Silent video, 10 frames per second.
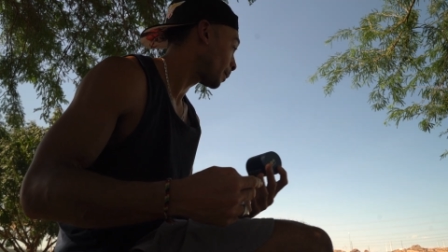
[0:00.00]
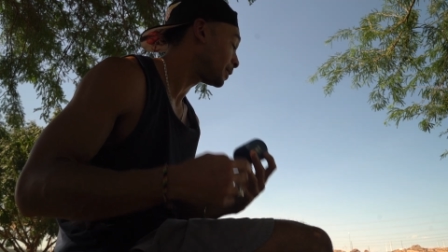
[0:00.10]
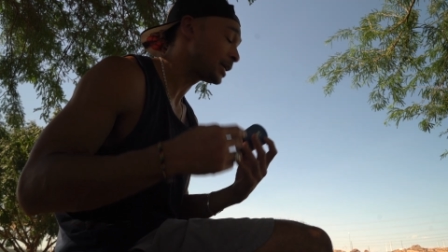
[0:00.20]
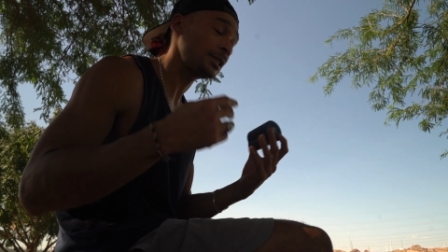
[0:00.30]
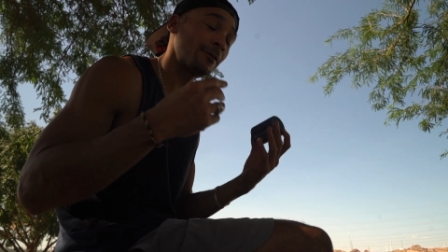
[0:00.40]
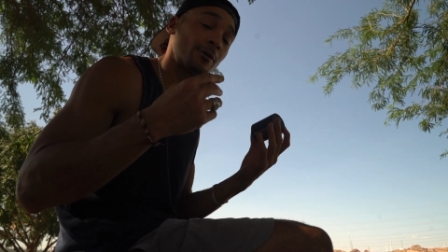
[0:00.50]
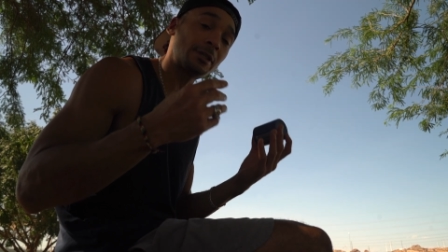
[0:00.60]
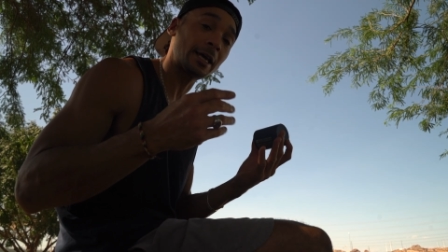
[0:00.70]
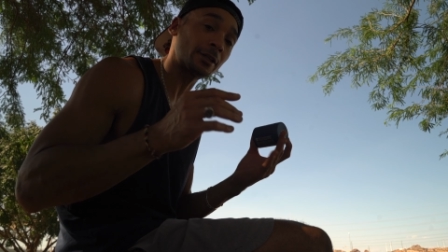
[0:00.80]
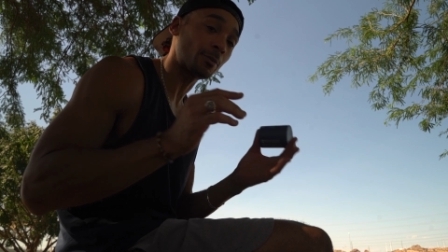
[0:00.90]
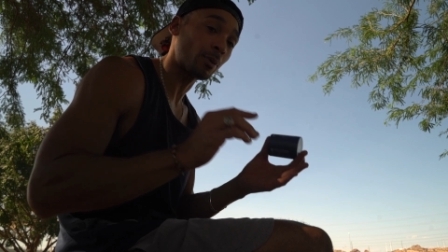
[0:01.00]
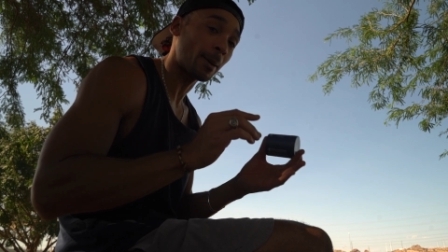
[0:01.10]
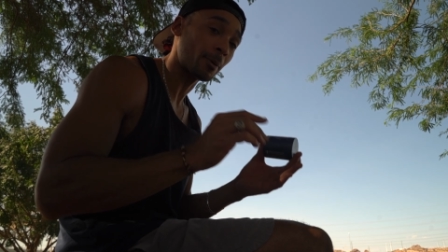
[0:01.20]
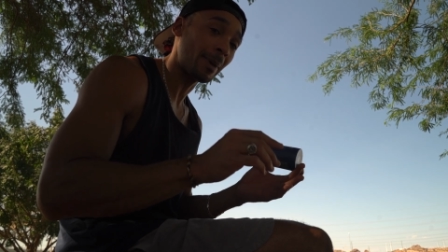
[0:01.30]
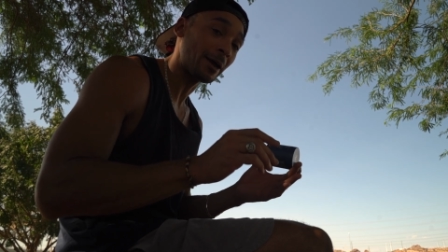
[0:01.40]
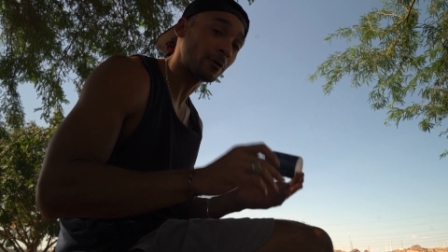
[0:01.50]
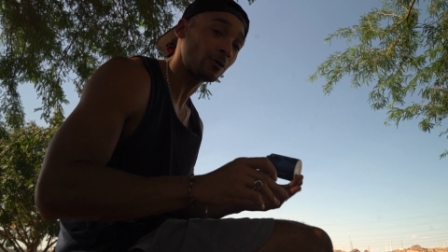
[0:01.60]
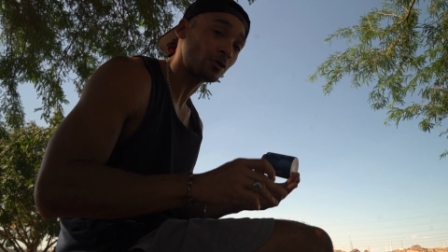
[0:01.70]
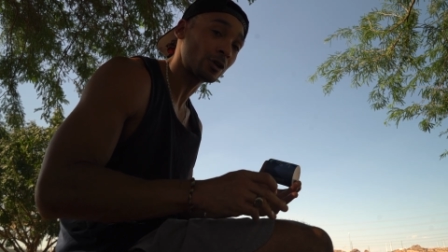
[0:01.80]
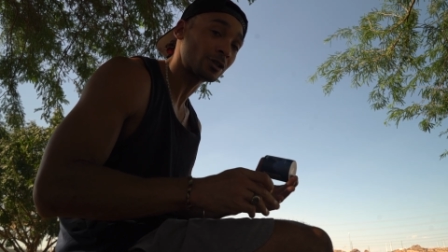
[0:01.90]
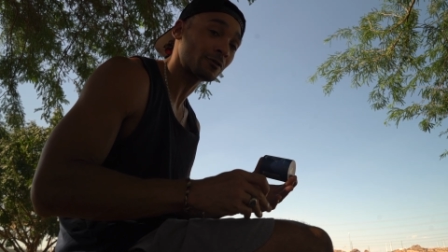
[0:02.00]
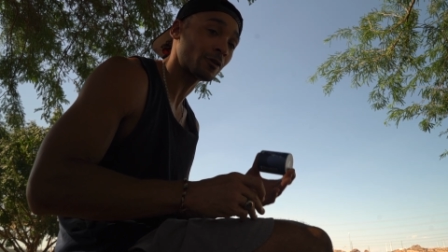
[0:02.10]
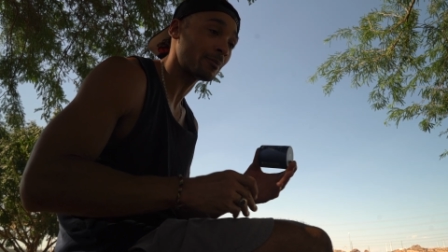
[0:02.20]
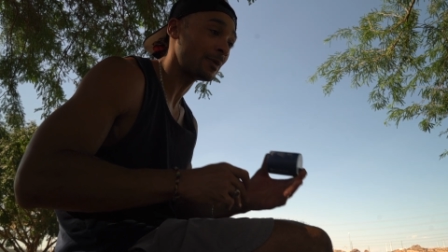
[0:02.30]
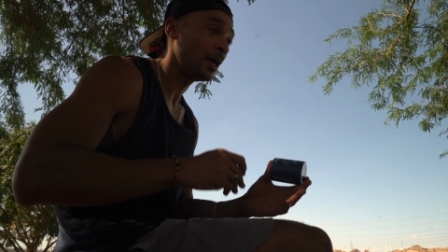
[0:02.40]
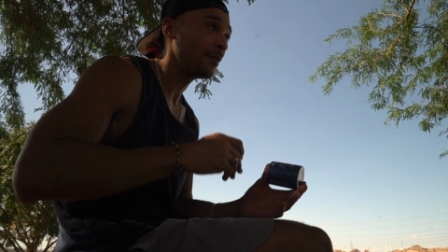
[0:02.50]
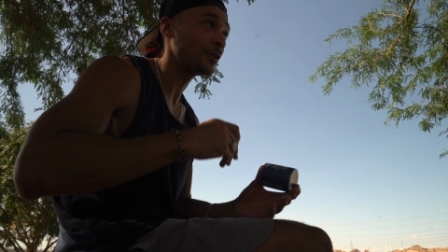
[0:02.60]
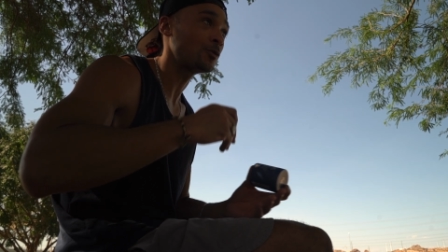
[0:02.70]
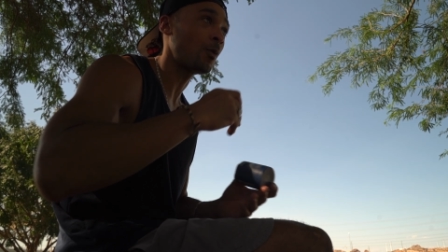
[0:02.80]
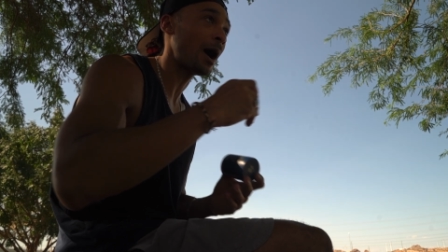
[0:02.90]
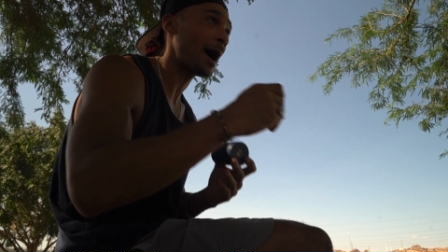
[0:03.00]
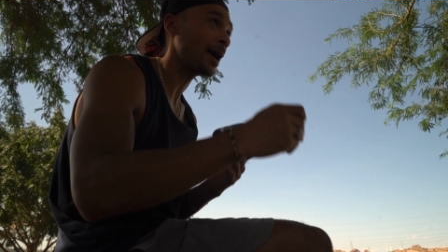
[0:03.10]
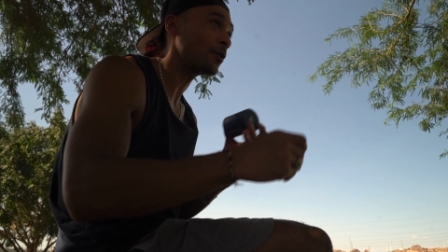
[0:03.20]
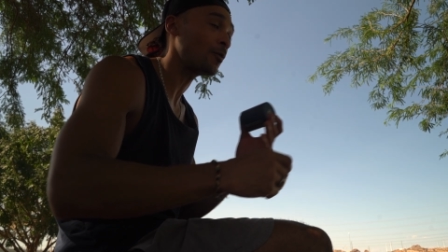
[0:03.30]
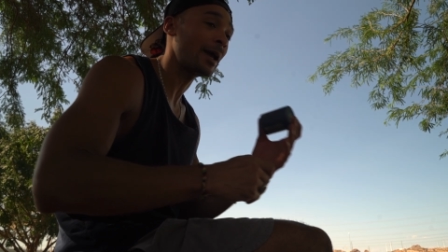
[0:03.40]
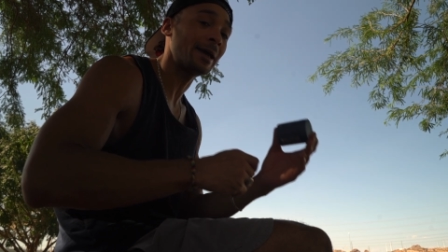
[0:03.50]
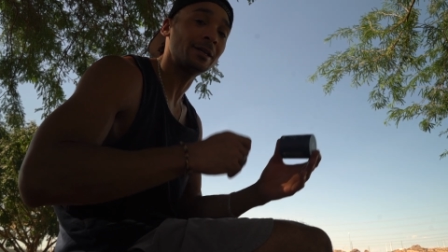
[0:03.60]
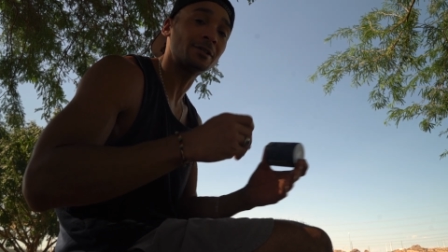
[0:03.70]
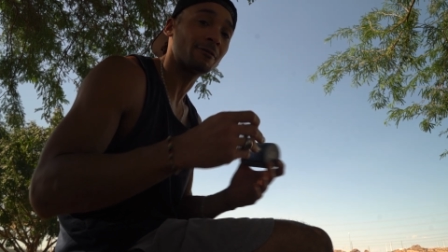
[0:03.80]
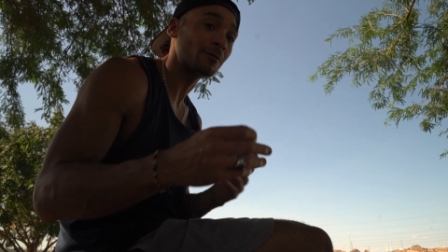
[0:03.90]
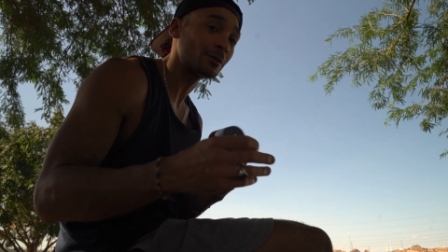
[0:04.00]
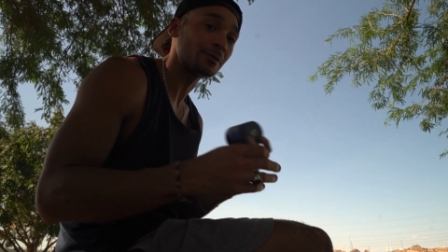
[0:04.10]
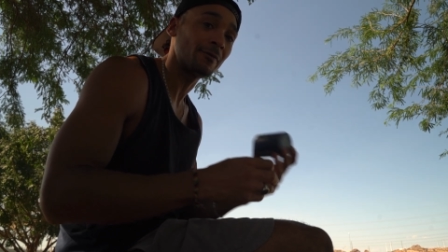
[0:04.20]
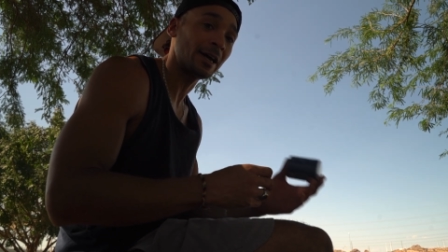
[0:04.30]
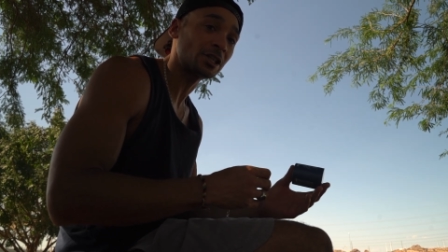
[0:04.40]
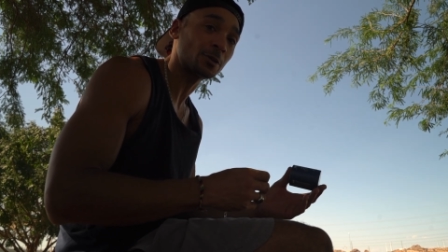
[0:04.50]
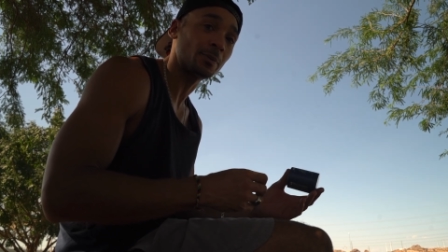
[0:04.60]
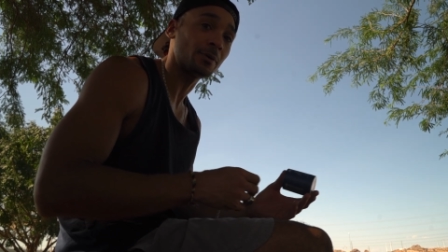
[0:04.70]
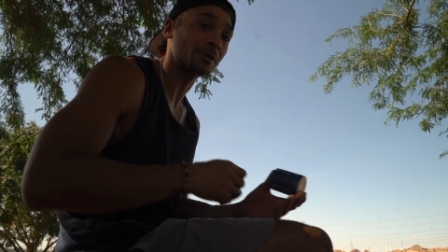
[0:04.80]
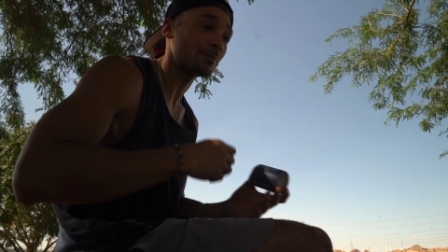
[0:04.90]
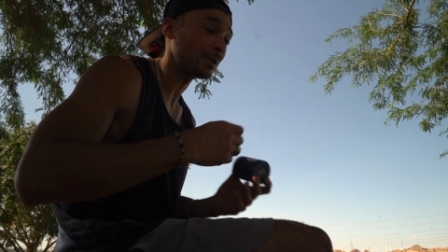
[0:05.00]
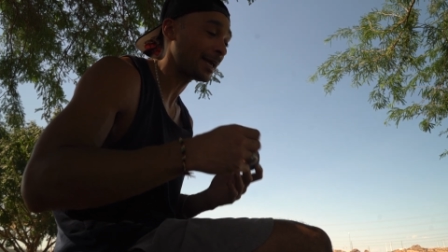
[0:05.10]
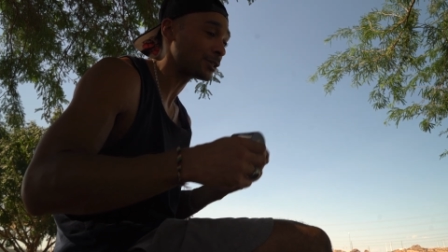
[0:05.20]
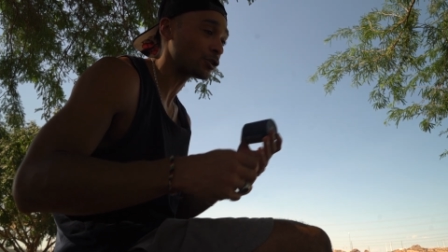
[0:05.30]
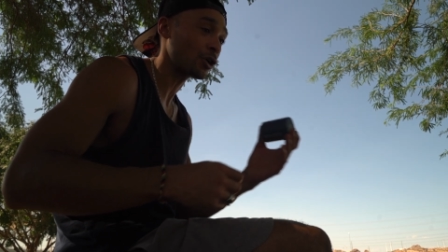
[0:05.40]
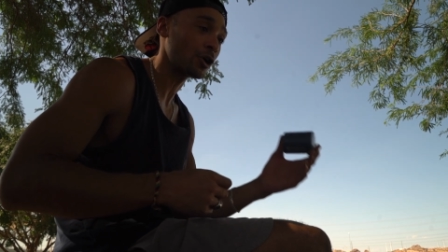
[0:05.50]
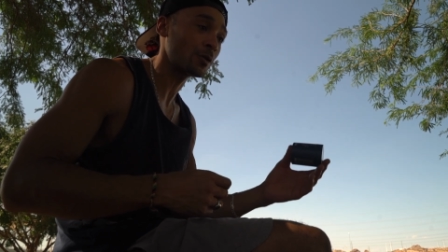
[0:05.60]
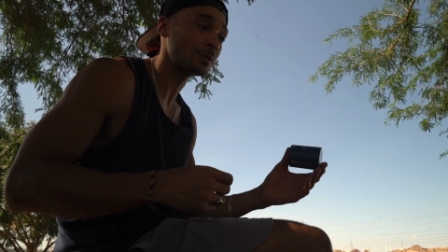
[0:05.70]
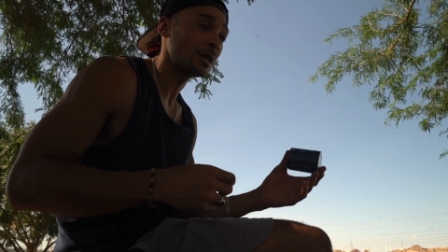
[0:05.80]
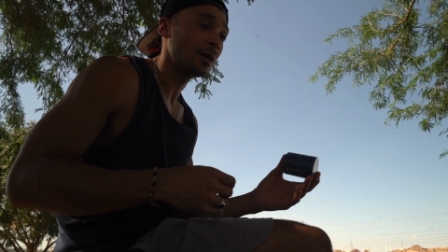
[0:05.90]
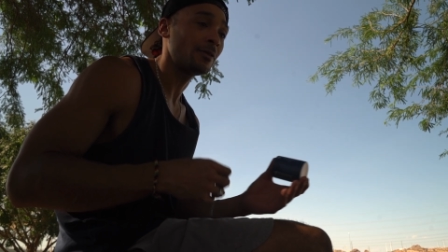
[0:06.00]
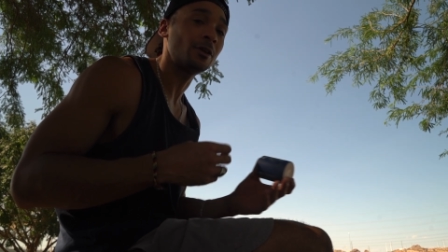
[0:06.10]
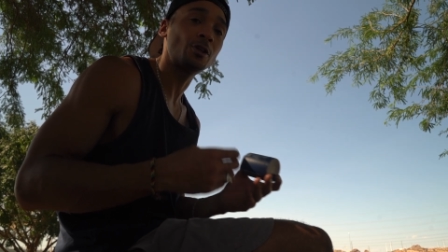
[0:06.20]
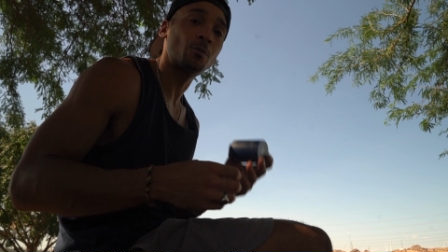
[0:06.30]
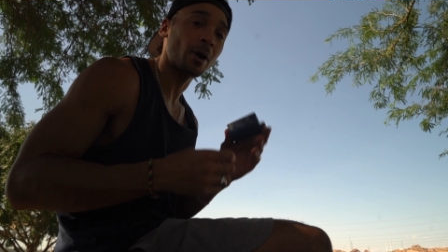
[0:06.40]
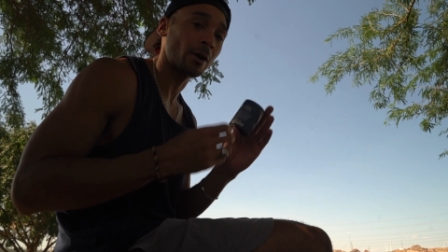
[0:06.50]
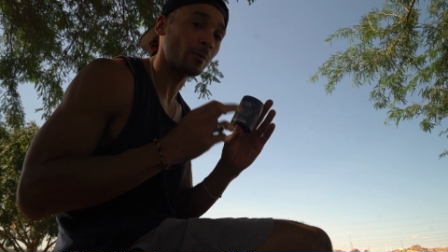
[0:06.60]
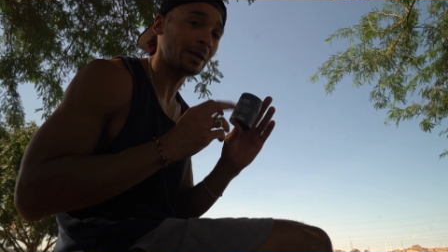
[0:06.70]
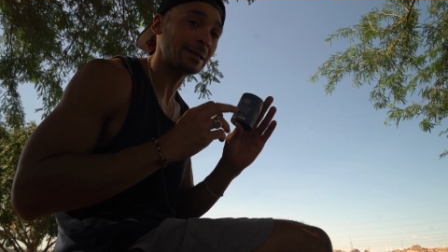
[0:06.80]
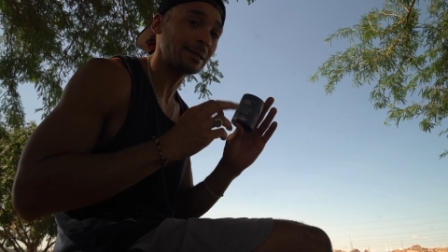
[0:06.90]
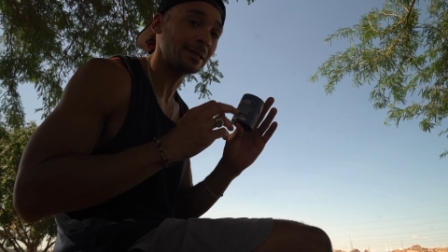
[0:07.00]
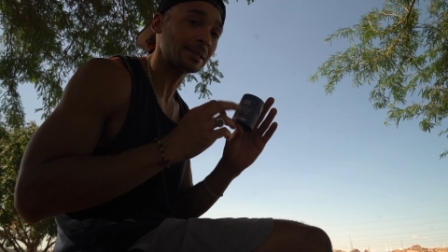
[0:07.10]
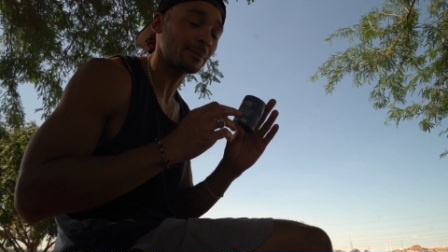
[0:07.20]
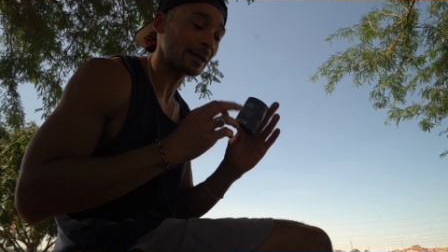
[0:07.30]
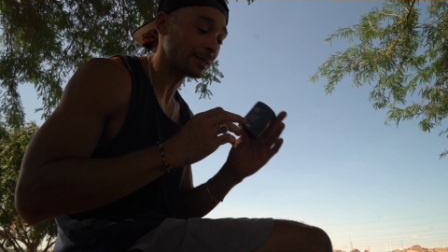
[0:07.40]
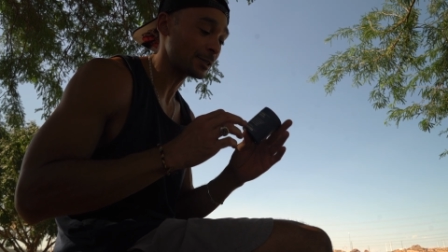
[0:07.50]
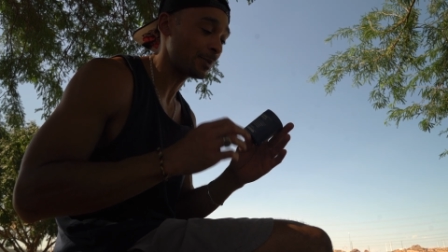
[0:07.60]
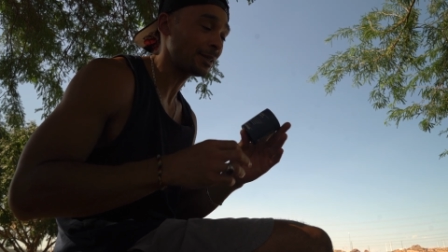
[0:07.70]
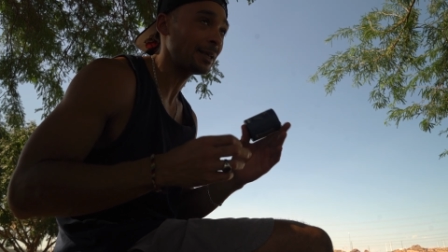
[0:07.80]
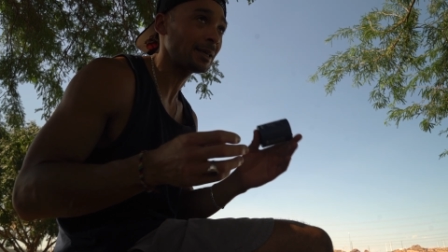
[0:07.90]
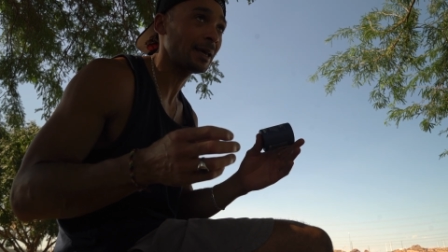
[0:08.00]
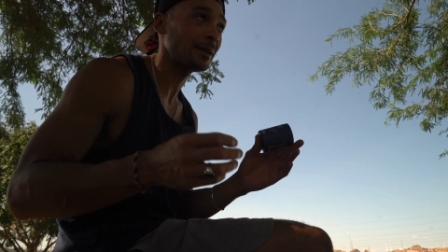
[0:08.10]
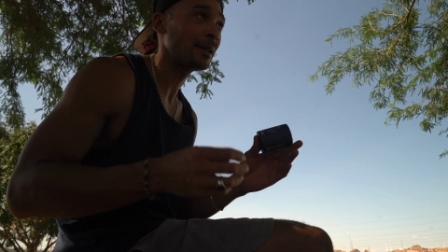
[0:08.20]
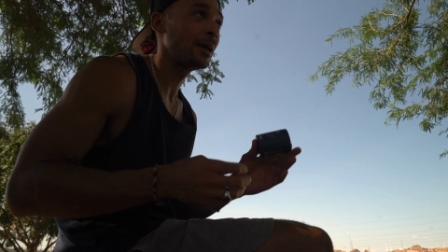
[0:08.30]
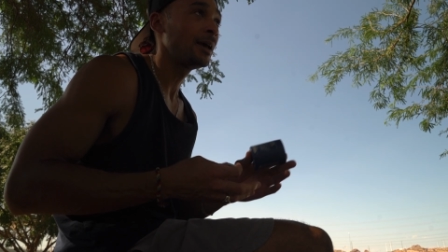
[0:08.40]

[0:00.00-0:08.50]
because if you're taking the proper micronutrition from these wider range of fruits and vegetables and plants and herbs then you probably wouldn't need something like this but then again